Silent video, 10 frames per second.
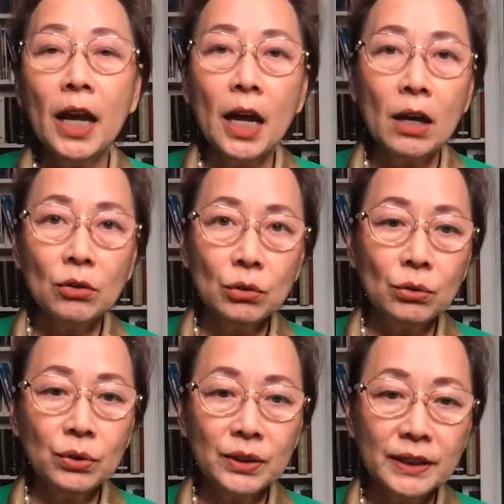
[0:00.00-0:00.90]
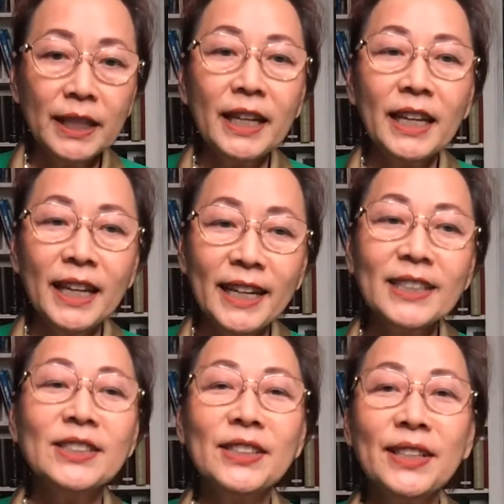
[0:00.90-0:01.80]
how to stay
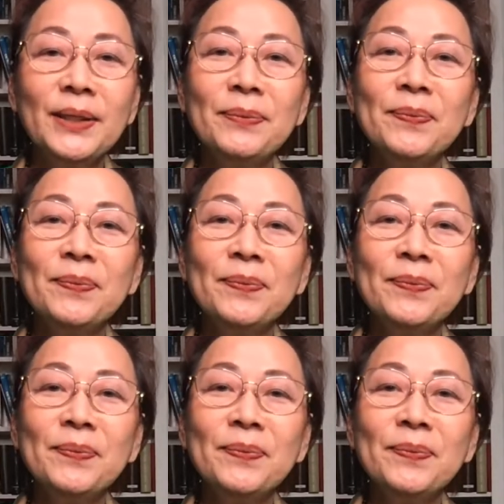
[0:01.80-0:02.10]
healthy.